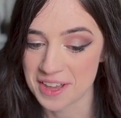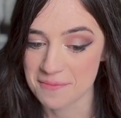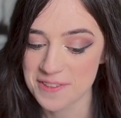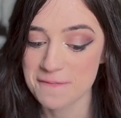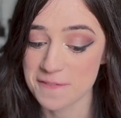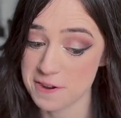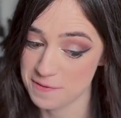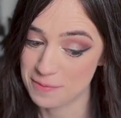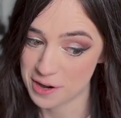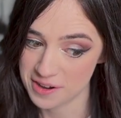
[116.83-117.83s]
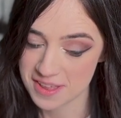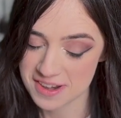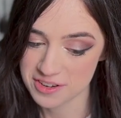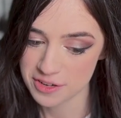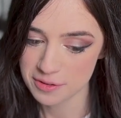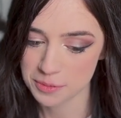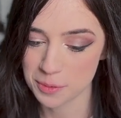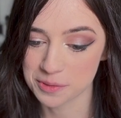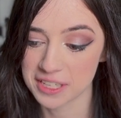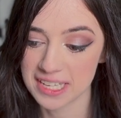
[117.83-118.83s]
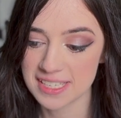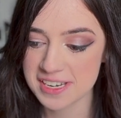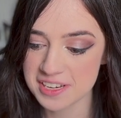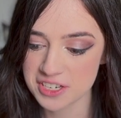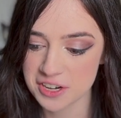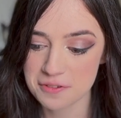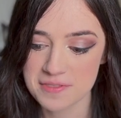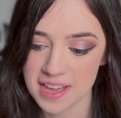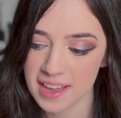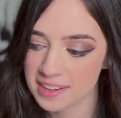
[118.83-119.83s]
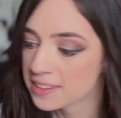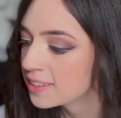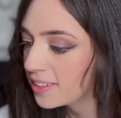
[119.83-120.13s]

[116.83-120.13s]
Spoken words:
I'm like very proud of that intro, so I'm glad that he showed that.